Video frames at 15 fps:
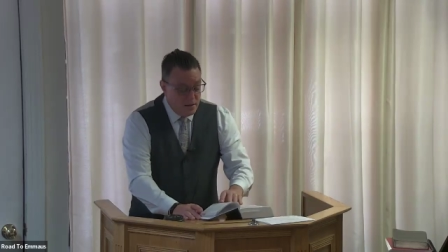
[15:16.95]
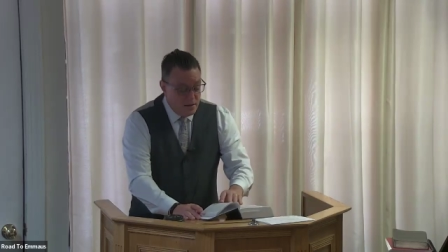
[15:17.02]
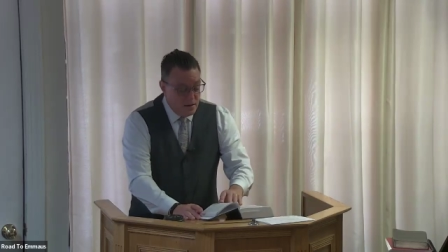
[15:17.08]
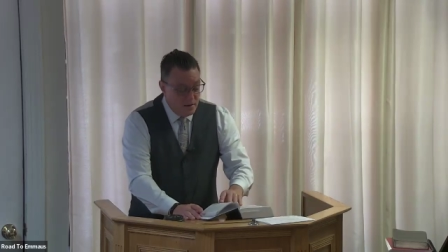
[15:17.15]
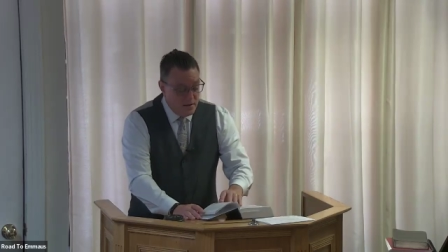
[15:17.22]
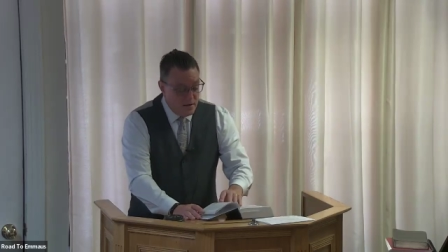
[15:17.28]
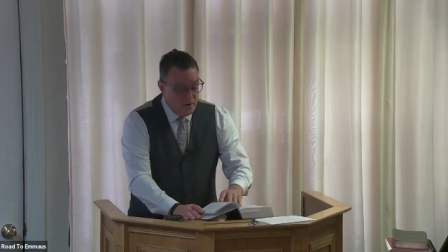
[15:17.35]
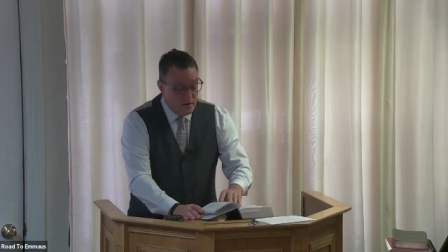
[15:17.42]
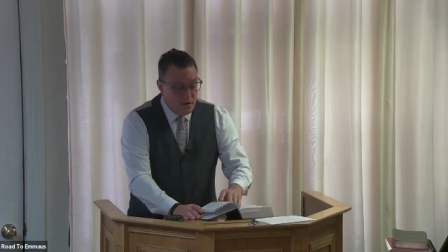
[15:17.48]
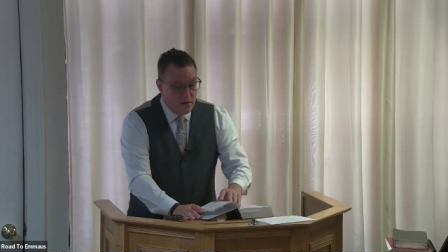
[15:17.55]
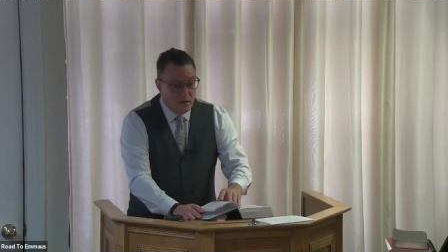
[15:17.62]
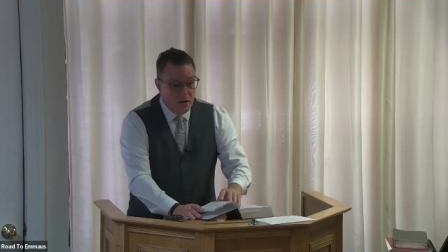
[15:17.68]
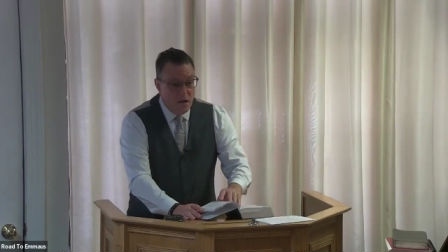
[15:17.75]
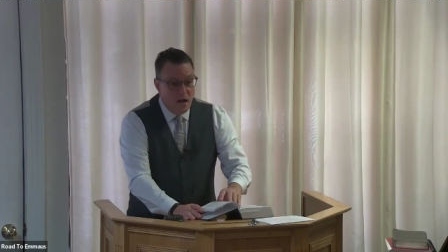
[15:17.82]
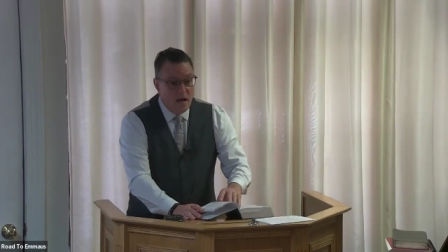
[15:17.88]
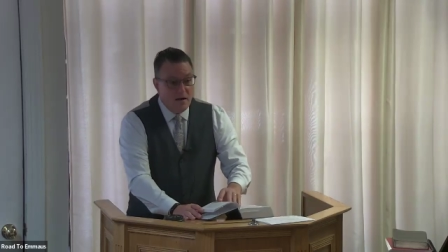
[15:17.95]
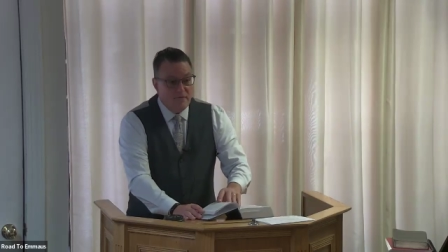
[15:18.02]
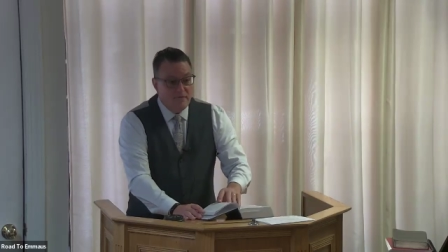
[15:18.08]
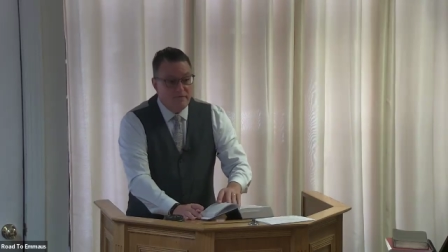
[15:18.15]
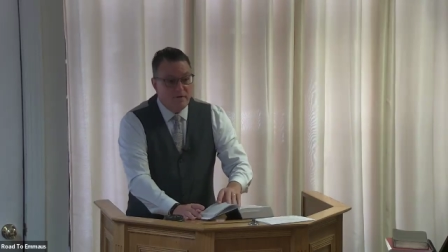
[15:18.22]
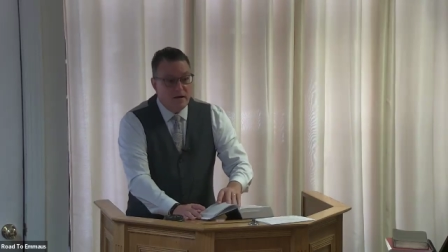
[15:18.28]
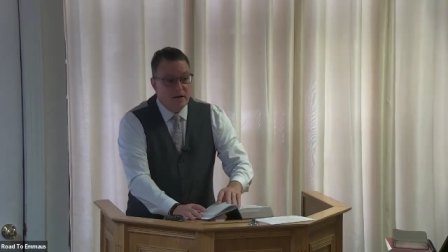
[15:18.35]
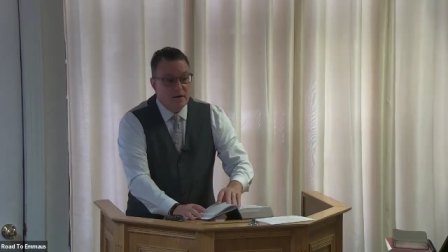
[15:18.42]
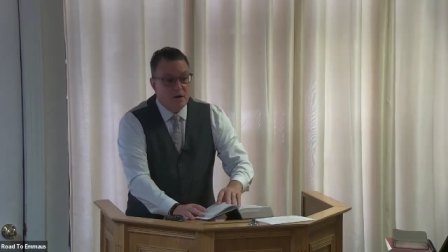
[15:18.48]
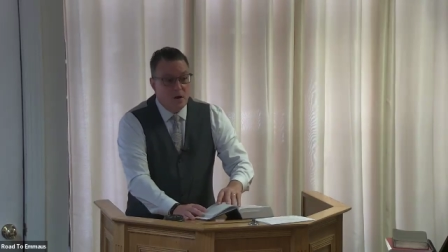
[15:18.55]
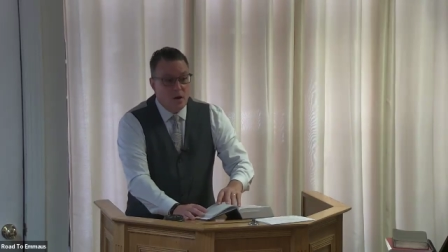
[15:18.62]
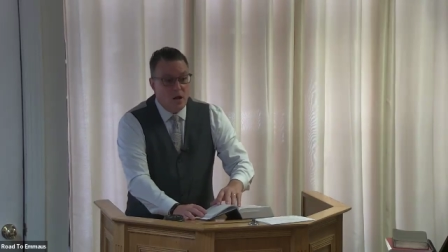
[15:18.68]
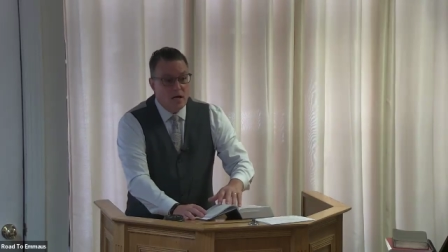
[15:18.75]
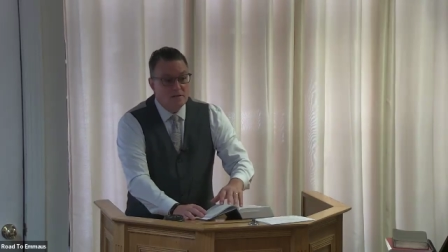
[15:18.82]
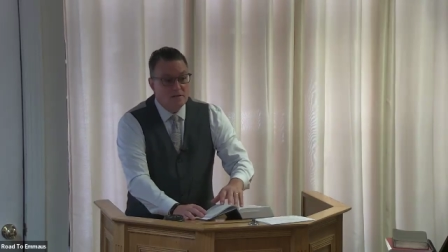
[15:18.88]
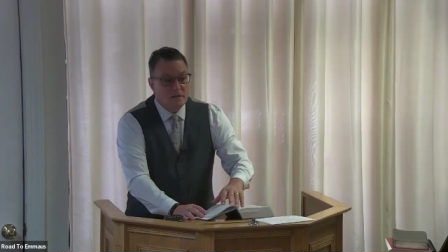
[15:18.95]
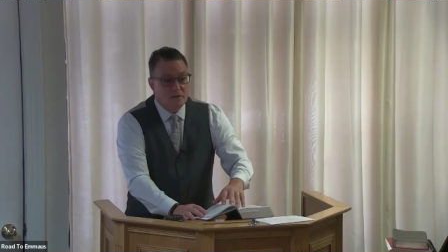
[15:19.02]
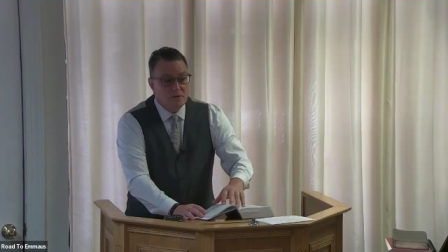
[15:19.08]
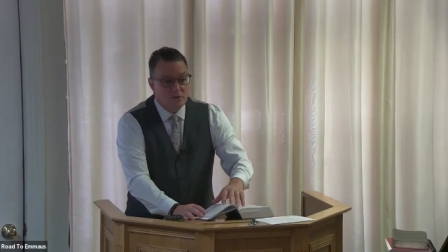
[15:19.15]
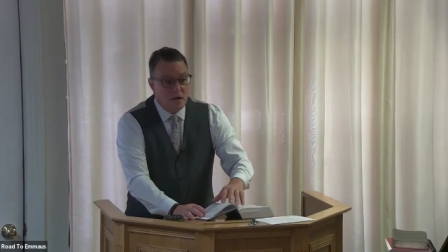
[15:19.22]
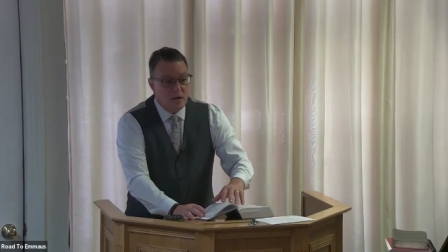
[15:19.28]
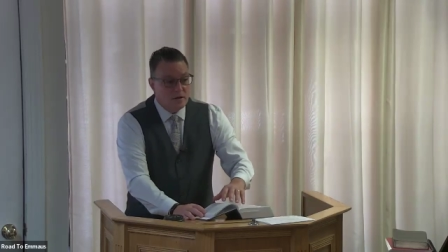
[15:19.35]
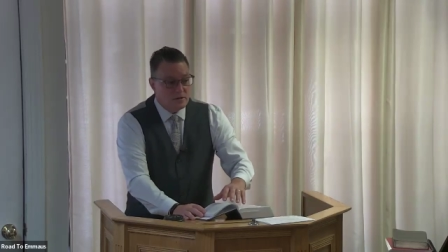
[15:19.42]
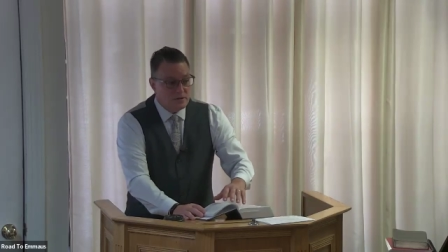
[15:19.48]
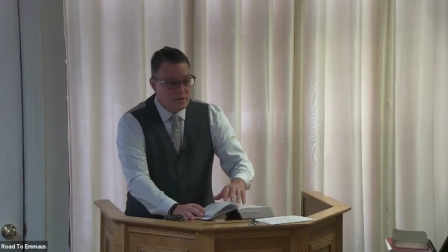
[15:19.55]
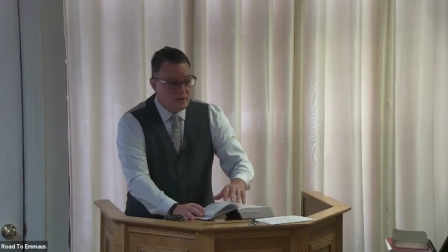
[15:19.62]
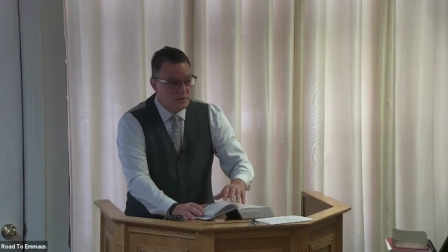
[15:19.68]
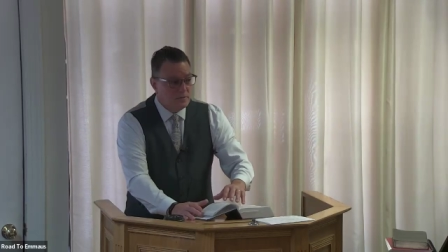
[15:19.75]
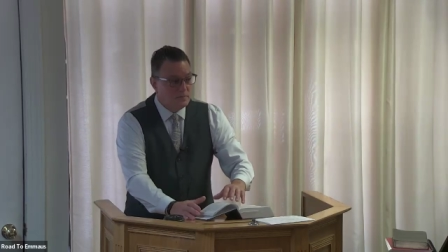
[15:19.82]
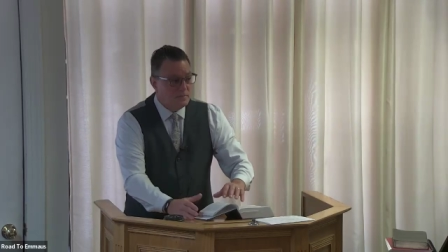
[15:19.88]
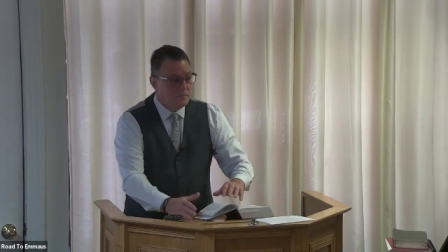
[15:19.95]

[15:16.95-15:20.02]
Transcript: You know, there are a lot of uh, closet drunks